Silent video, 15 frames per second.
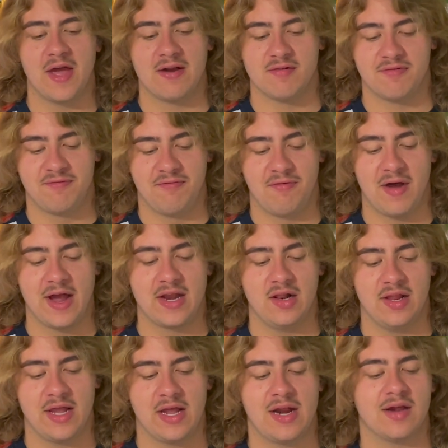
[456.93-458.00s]
and
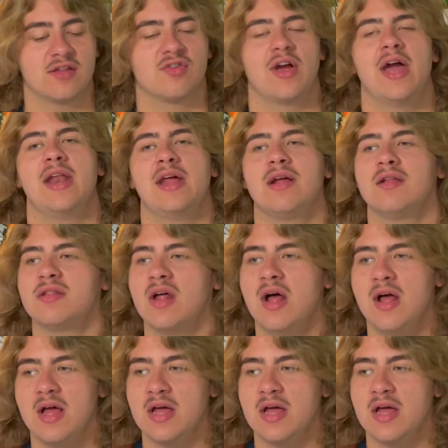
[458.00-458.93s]
finally in extra innings.